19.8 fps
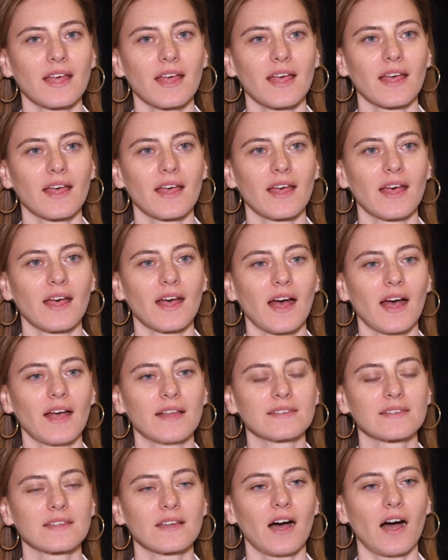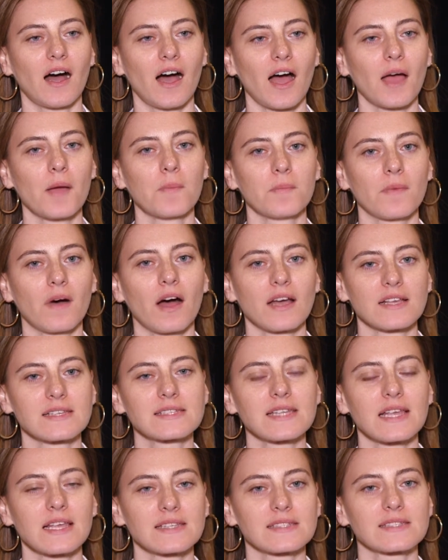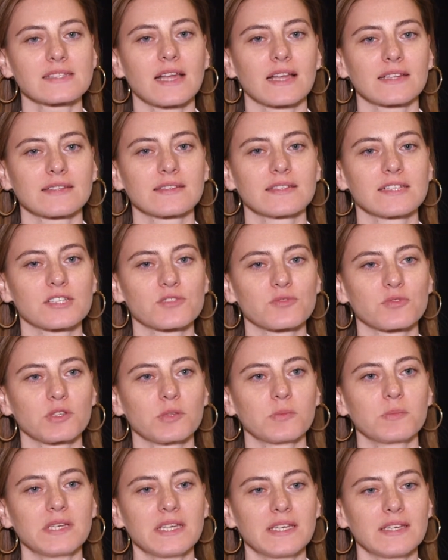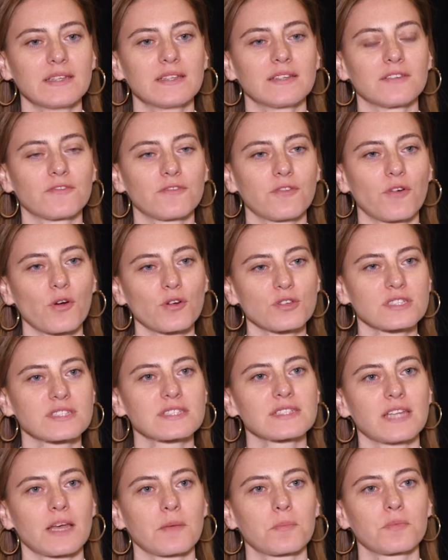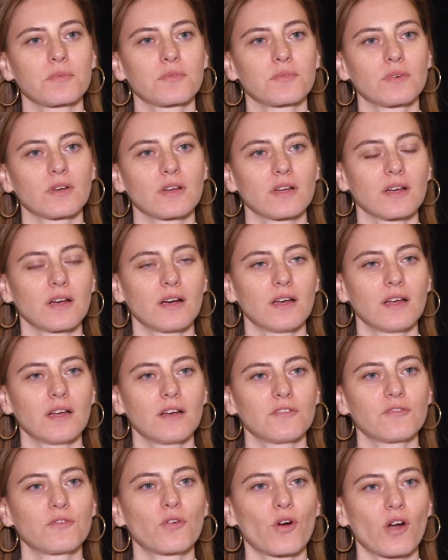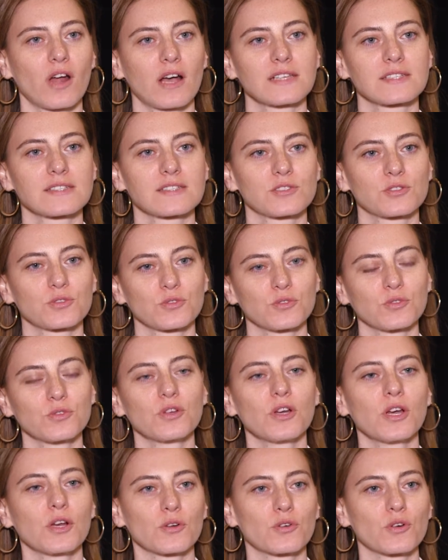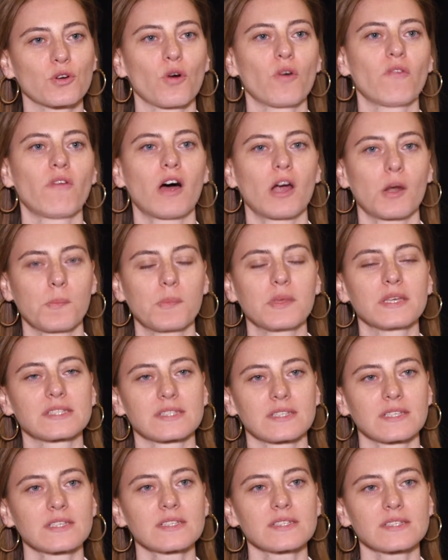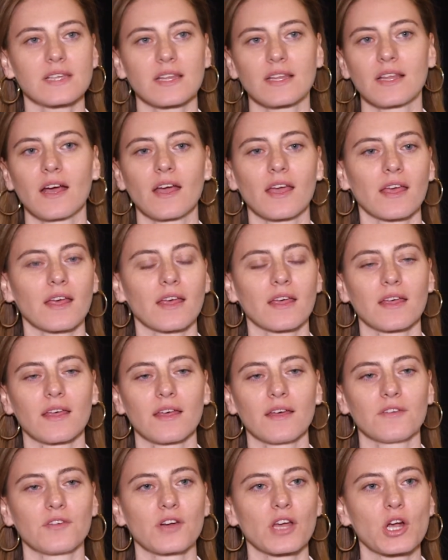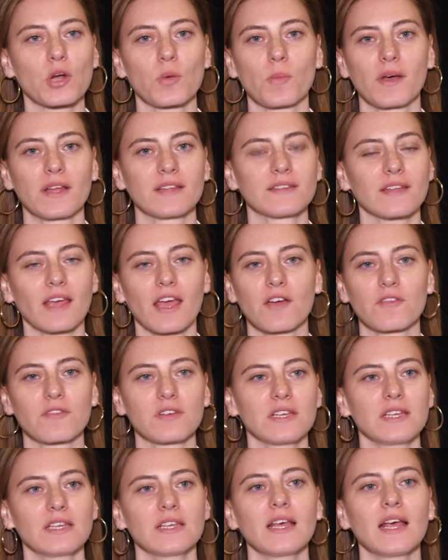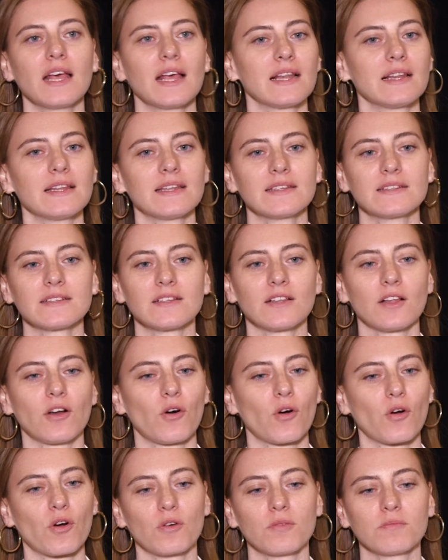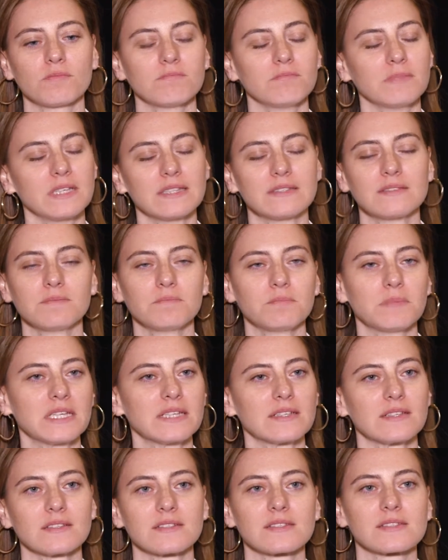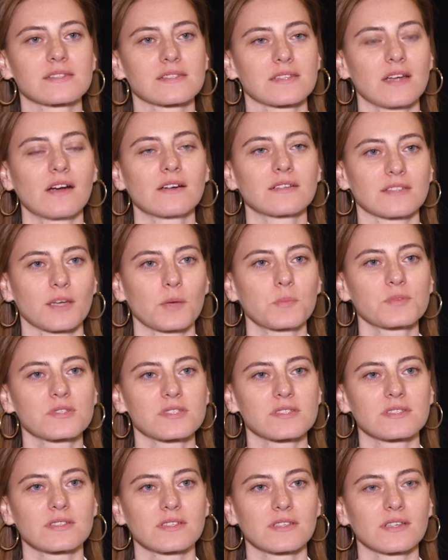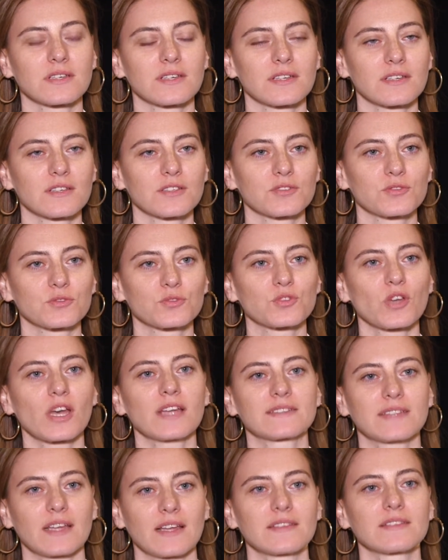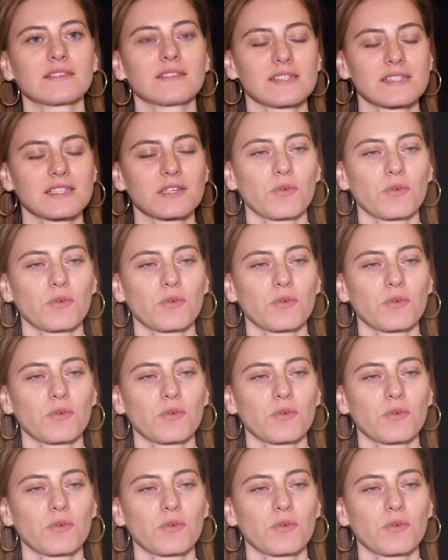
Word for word: and I'm, I sense that this will be the first step uh, for us to grow our business. And I uh, recommend every little or mid middle startups uh, to attend this